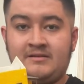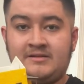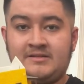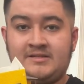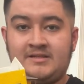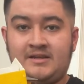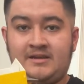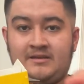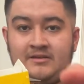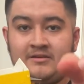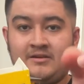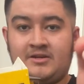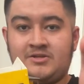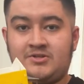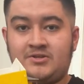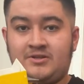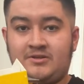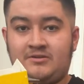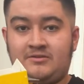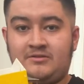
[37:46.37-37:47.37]
cause like you
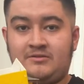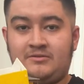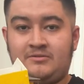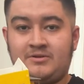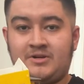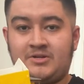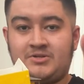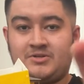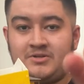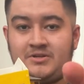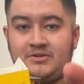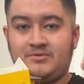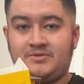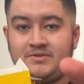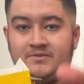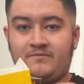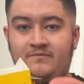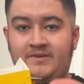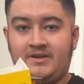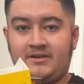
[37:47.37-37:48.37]
actually
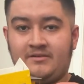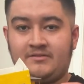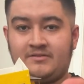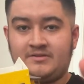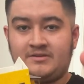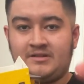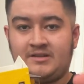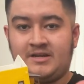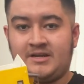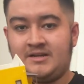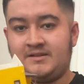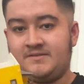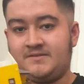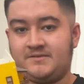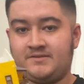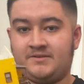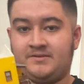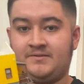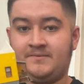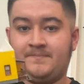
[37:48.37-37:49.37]
use your fingers a lot,
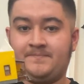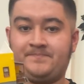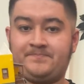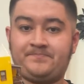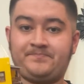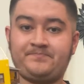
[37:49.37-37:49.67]
so